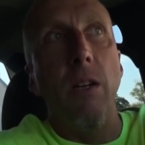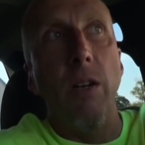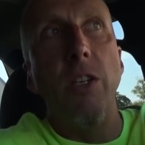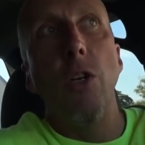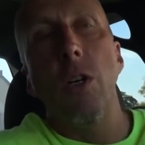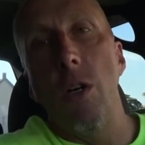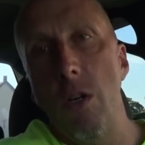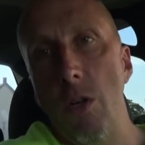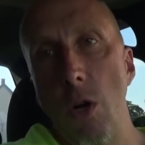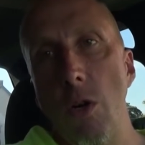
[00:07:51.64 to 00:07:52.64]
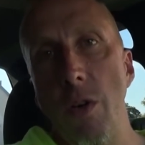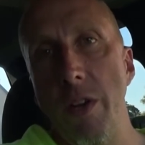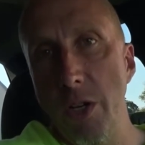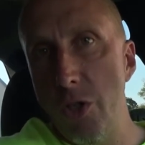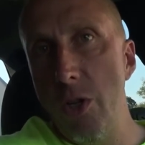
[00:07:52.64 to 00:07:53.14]
you know, it took longer
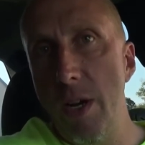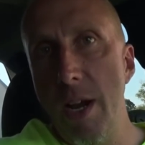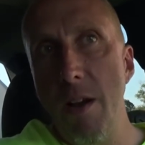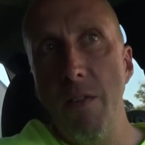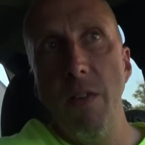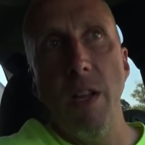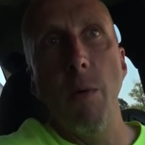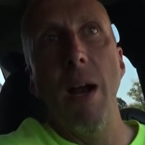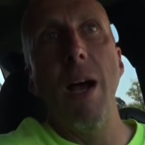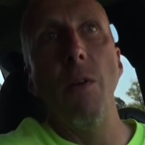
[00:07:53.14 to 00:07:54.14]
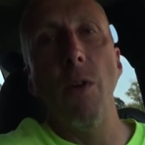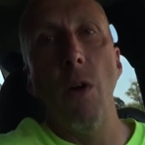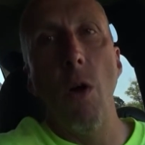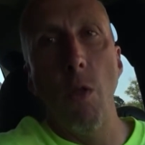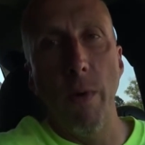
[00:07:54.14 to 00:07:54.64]
than it should have. They were out
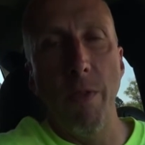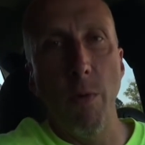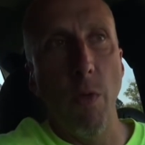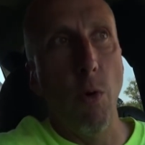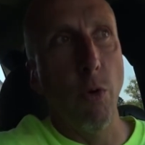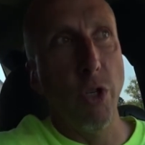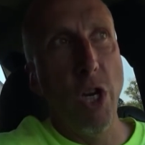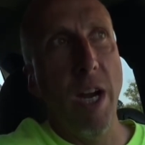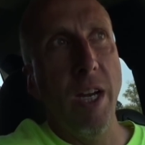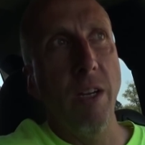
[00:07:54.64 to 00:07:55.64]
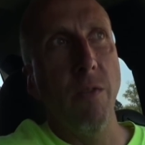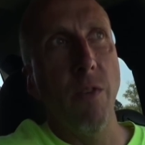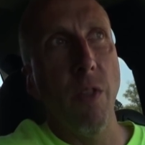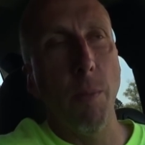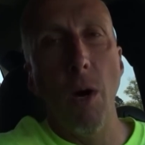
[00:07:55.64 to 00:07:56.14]
all the way through the whole chain
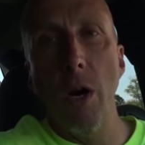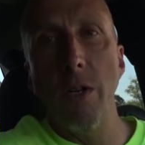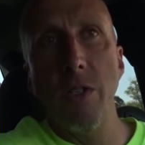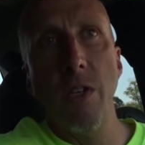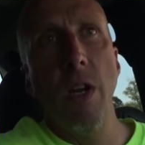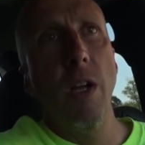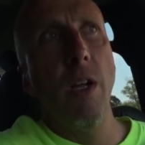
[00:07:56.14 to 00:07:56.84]
for the parts,